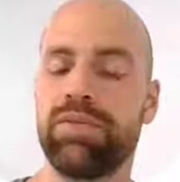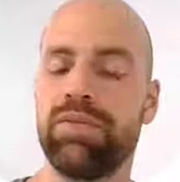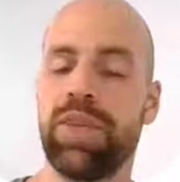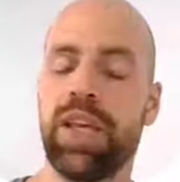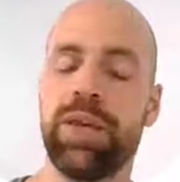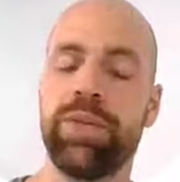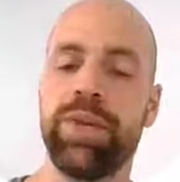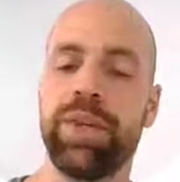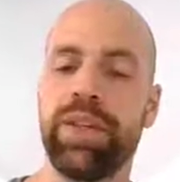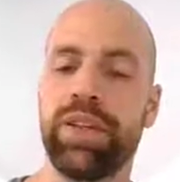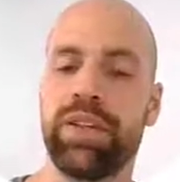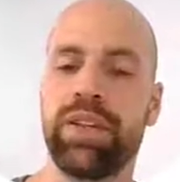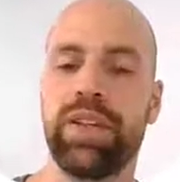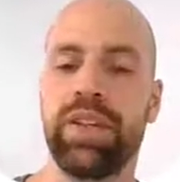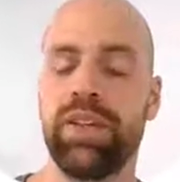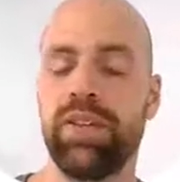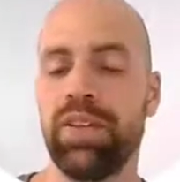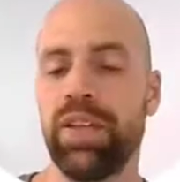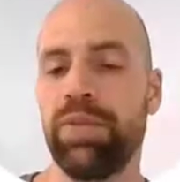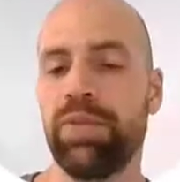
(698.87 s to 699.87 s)
maybe it
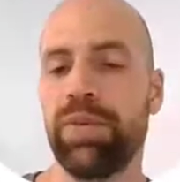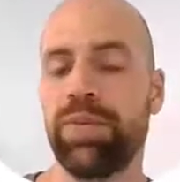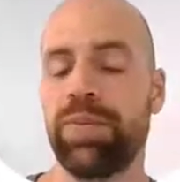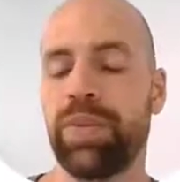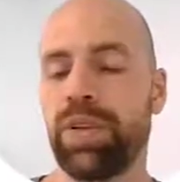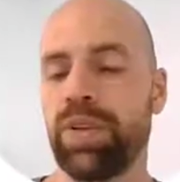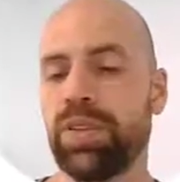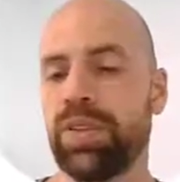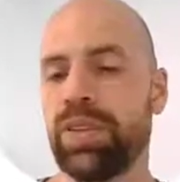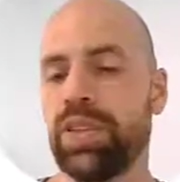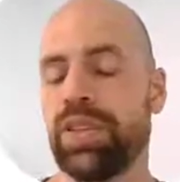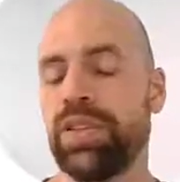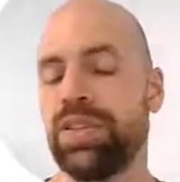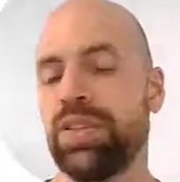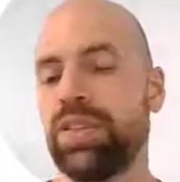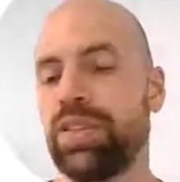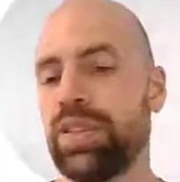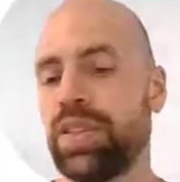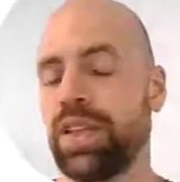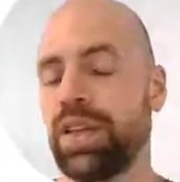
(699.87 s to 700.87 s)
can only be
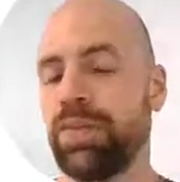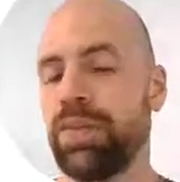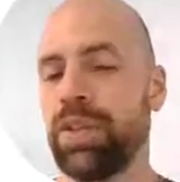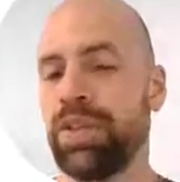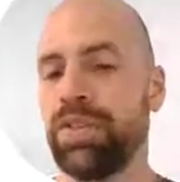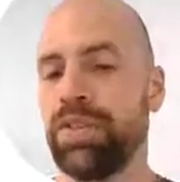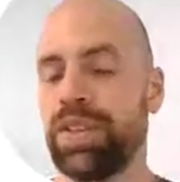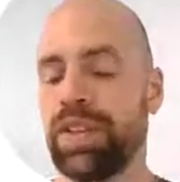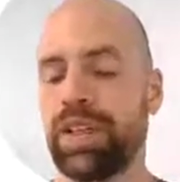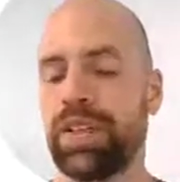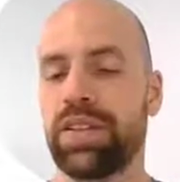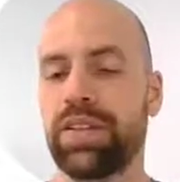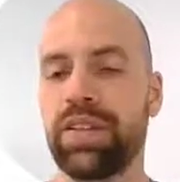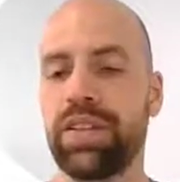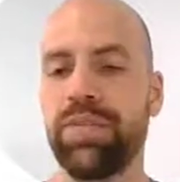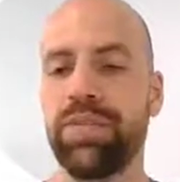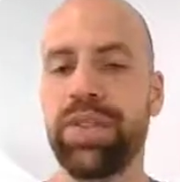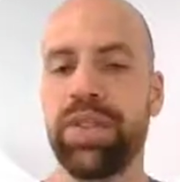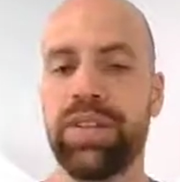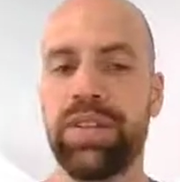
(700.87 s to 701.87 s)
processed a couple of seconds
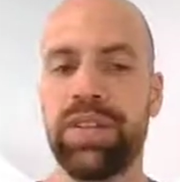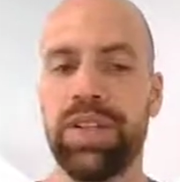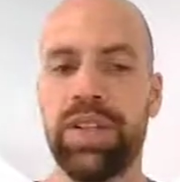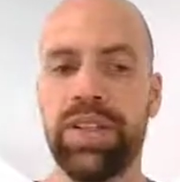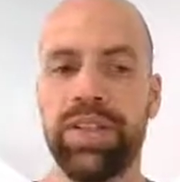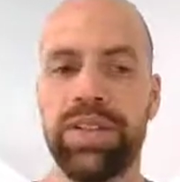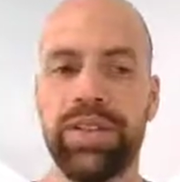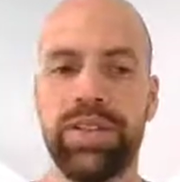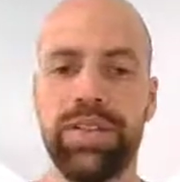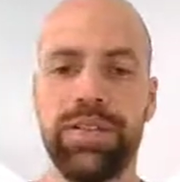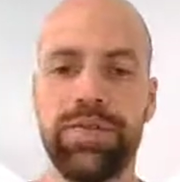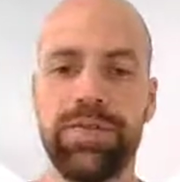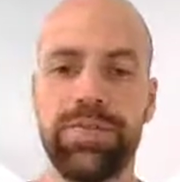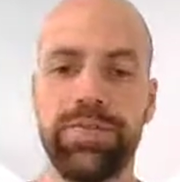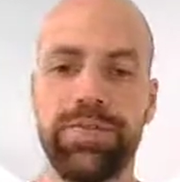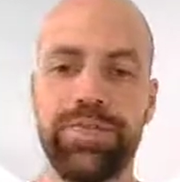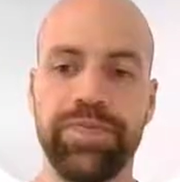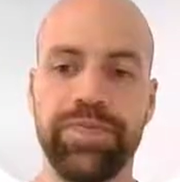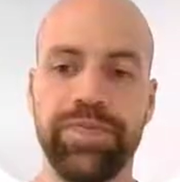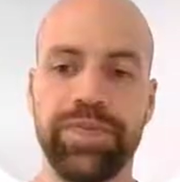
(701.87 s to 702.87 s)
or minutes later.
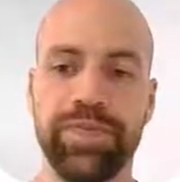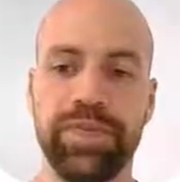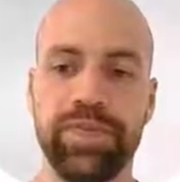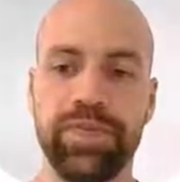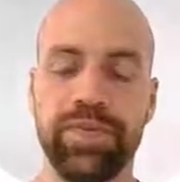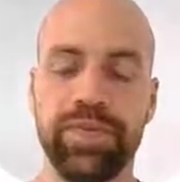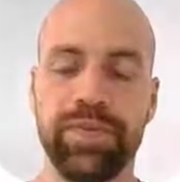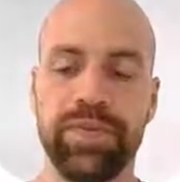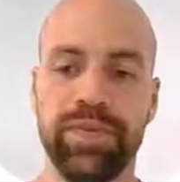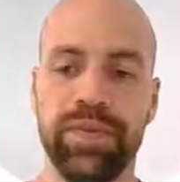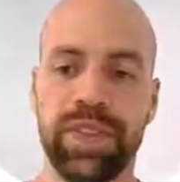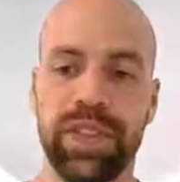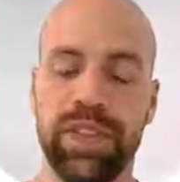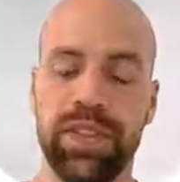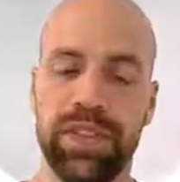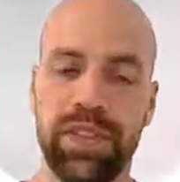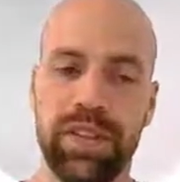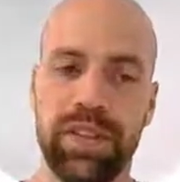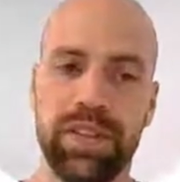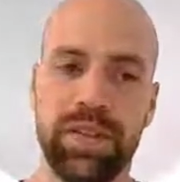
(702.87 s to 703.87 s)

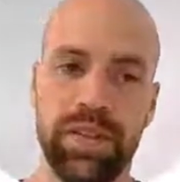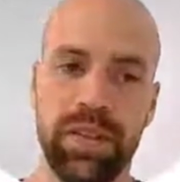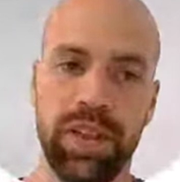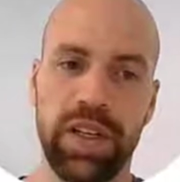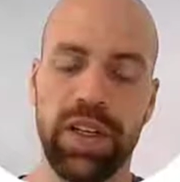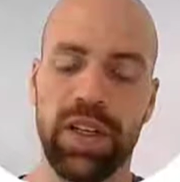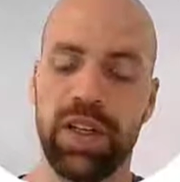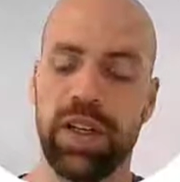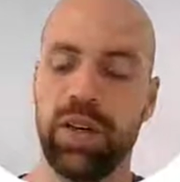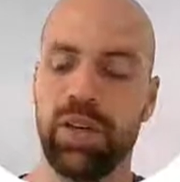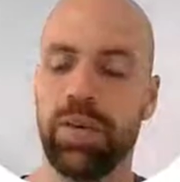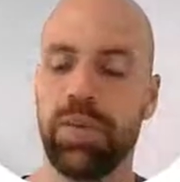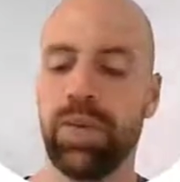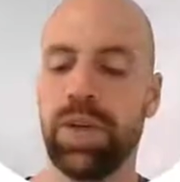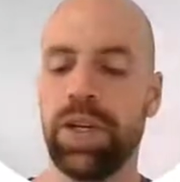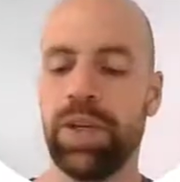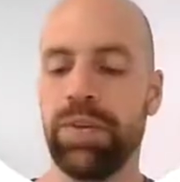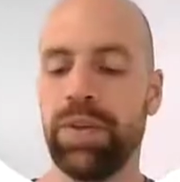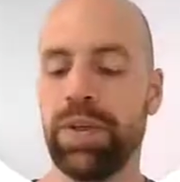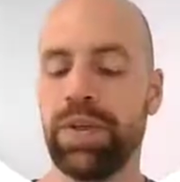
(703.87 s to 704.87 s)
And that's
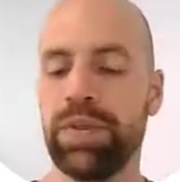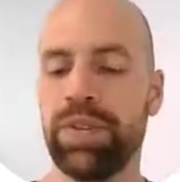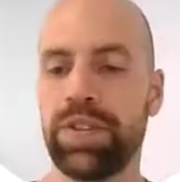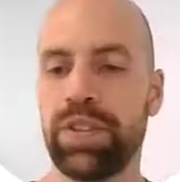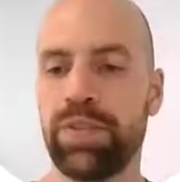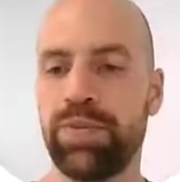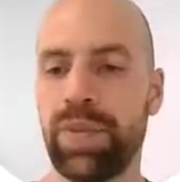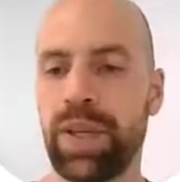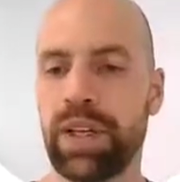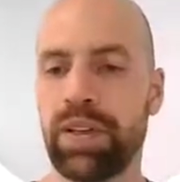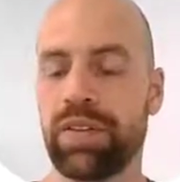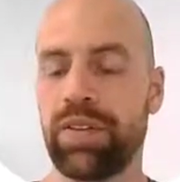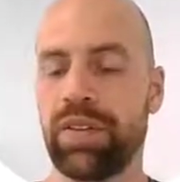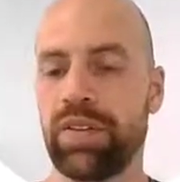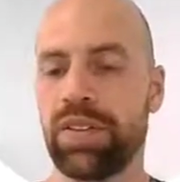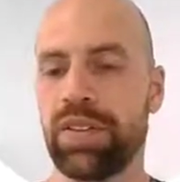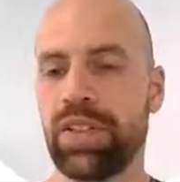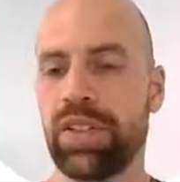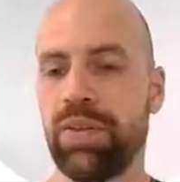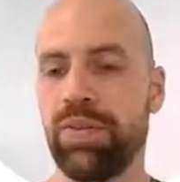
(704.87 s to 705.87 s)
why we use this
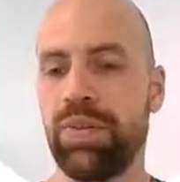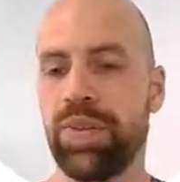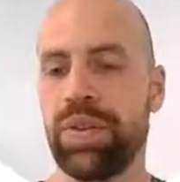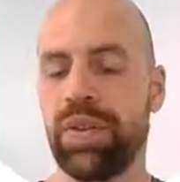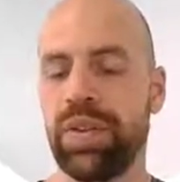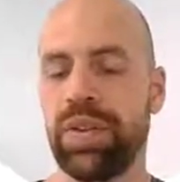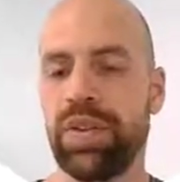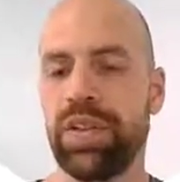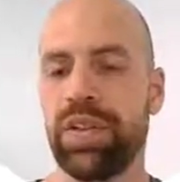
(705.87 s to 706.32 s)
background job,